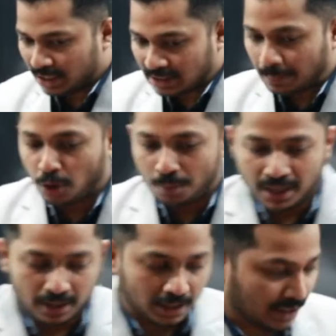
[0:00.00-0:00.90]

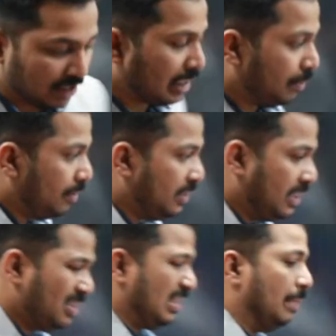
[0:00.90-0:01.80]
subtopic in this chapter, which
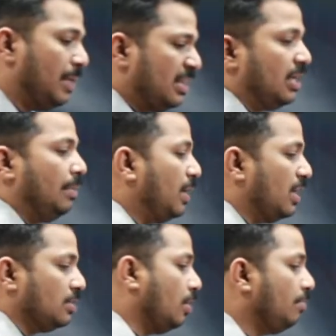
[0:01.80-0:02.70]
is temperature
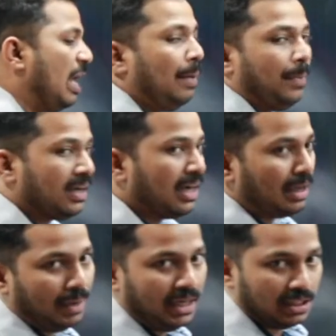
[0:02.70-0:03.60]
dependence of
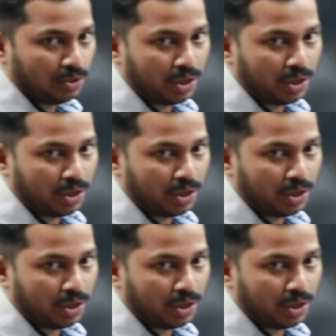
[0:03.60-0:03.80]
magnetic materials.